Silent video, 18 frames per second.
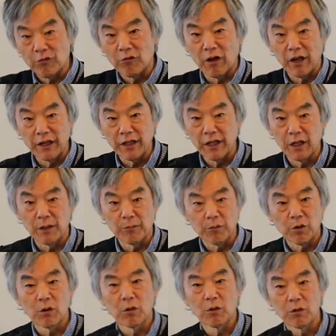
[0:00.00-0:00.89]
grinding
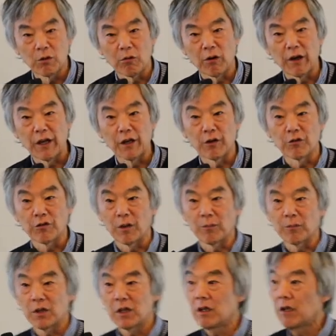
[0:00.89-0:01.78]
up grain or
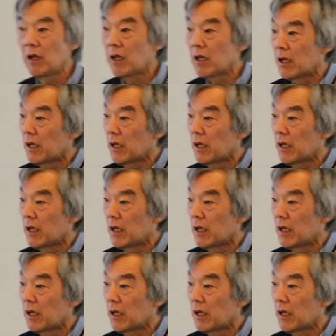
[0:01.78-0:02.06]
something.